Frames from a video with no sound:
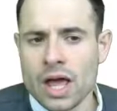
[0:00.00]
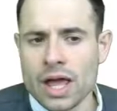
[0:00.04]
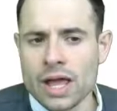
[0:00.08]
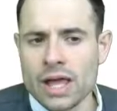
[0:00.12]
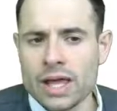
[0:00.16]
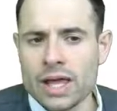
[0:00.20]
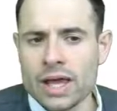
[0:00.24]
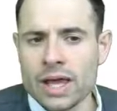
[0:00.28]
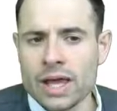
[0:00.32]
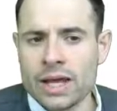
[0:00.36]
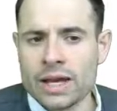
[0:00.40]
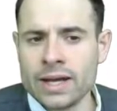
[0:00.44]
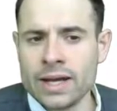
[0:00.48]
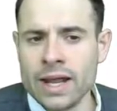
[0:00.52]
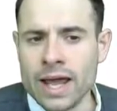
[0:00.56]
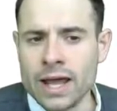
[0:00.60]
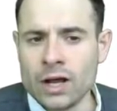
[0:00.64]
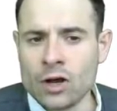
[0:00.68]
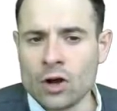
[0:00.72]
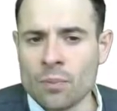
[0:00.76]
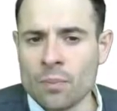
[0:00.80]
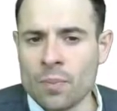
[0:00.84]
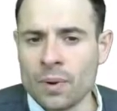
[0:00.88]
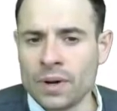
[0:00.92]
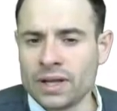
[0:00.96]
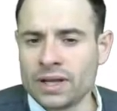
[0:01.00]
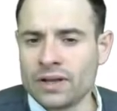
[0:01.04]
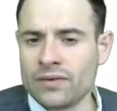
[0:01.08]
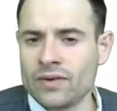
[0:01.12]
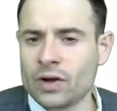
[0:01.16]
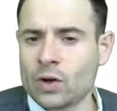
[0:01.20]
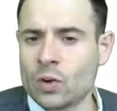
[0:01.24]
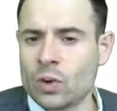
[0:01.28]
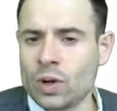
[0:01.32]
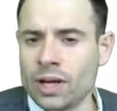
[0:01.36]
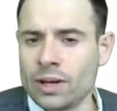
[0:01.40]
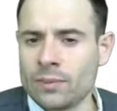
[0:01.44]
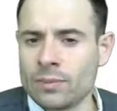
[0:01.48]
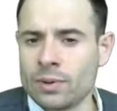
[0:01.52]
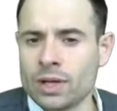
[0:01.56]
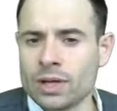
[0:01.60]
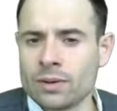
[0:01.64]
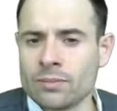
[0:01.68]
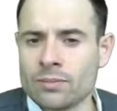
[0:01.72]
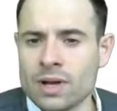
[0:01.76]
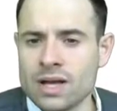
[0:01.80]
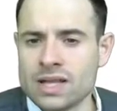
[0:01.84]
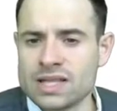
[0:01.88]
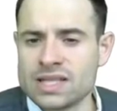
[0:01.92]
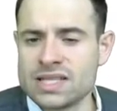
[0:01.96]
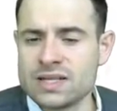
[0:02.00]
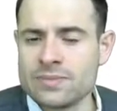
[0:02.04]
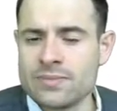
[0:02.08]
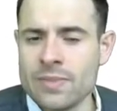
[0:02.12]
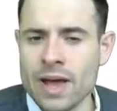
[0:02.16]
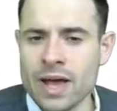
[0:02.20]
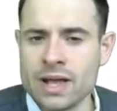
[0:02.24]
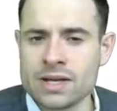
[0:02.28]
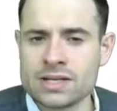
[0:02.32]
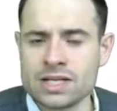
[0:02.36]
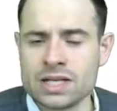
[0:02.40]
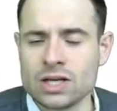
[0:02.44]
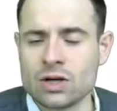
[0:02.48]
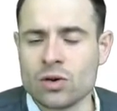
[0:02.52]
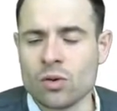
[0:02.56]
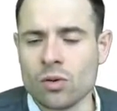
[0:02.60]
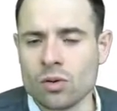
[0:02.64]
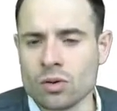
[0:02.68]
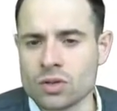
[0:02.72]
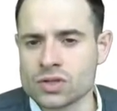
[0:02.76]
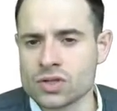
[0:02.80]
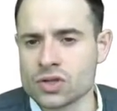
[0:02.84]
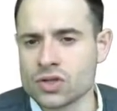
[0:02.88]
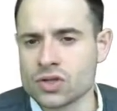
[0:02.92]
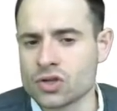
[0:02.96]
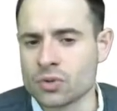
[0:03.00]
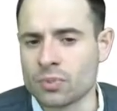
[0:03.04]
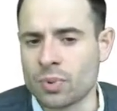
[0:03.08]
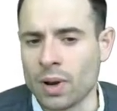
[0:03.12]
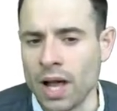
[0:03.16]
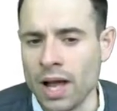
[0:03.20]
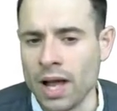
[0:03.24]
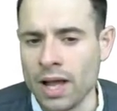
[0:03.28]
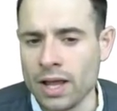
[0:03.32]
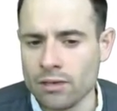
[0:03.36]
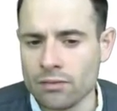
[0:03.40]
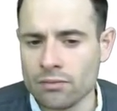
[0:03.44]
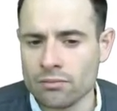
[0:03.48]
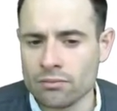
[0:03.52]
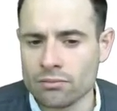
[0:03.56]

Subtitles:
In a competitive equilibrium, demand equals supply.